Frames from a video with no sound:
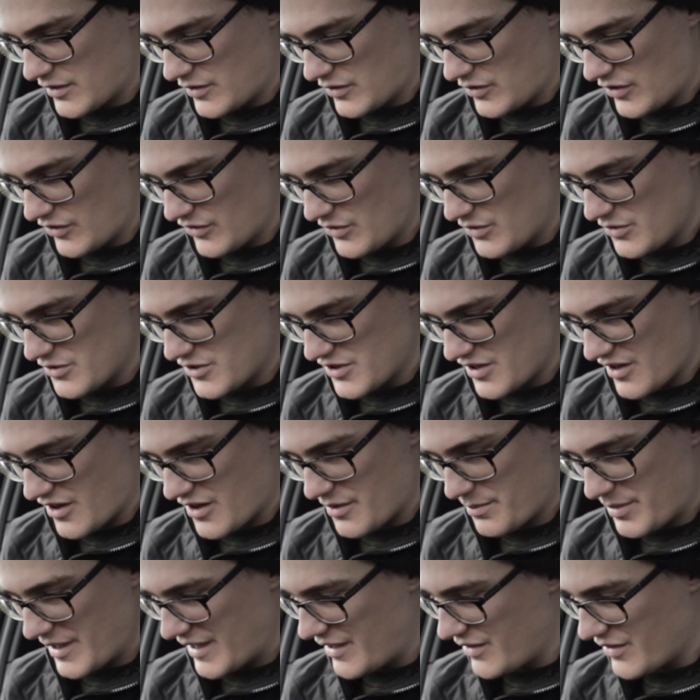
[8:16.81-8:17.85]
too
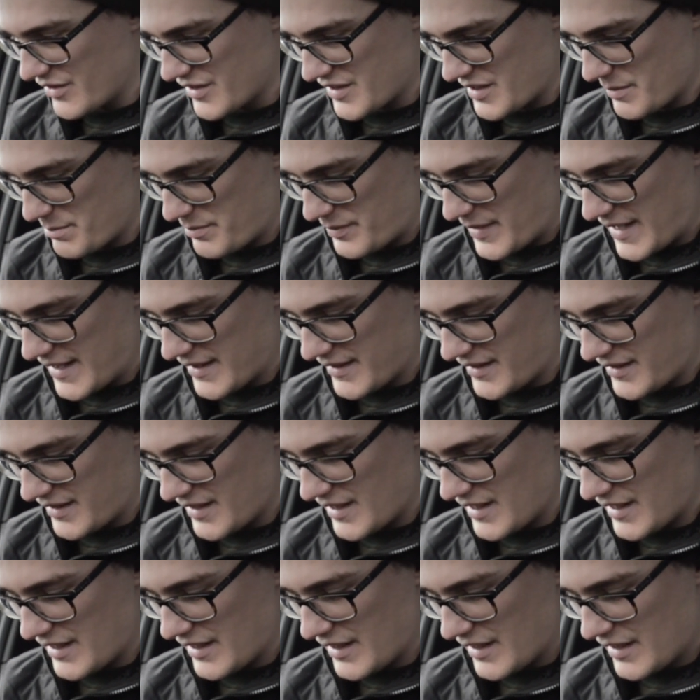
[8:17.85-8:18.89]
sharp, it looks a bit
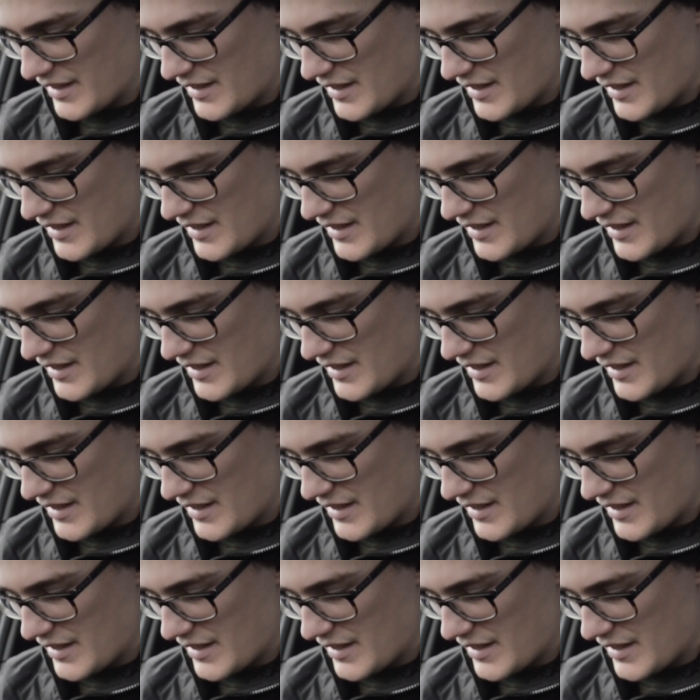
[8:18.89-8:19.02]
silly.